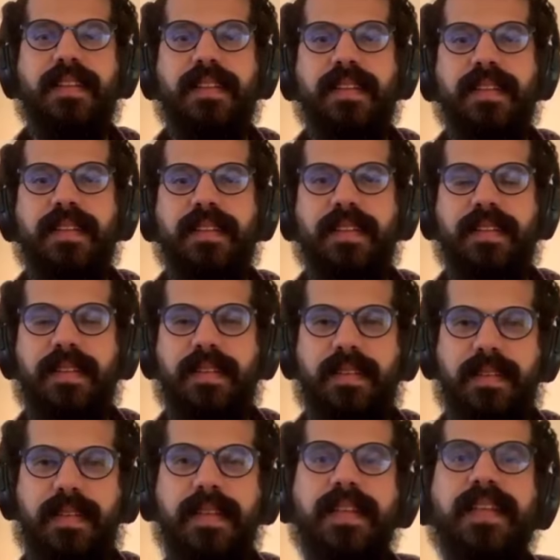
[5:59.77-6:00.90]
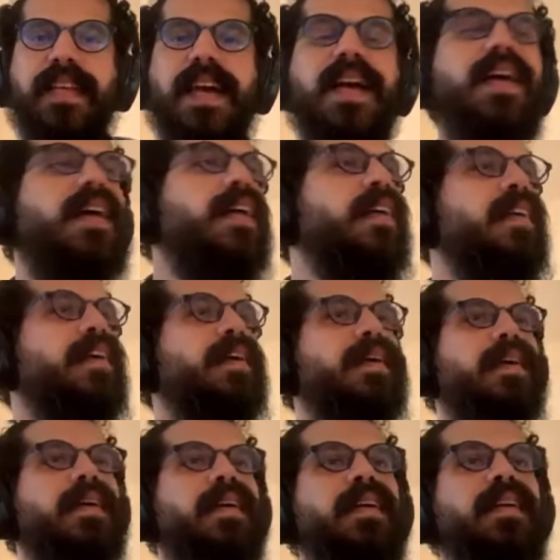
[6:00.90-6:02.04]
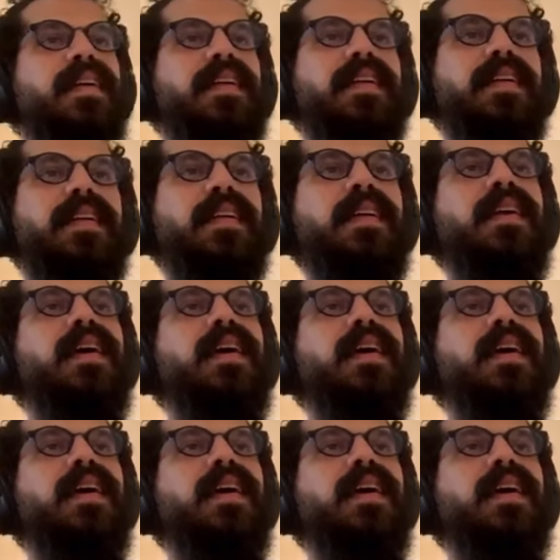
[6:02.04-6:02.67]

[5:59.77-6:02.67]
uh, British Mandate yeah. era maps um,